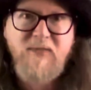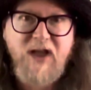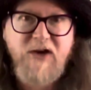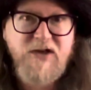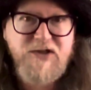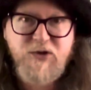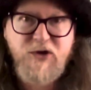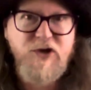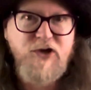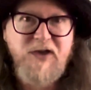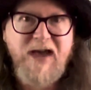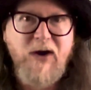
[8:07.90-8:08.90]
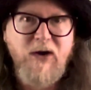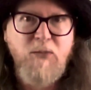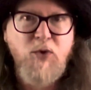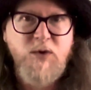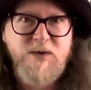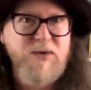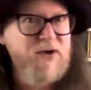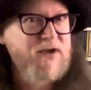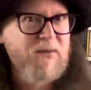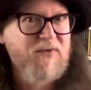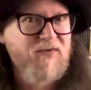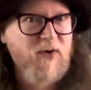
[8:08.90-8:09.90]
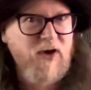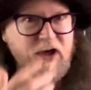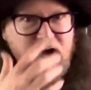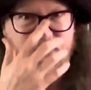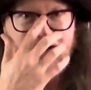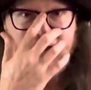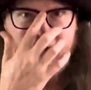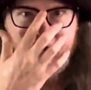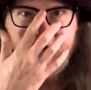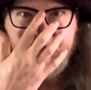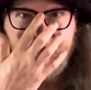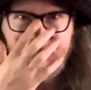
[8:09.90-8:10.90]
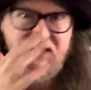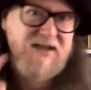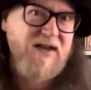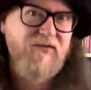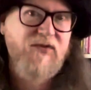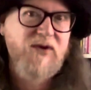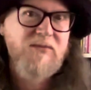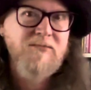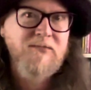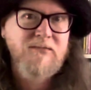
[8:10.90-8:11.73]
And I sort of knew Gary Moore's music before I knew Thin Lizzy's, except for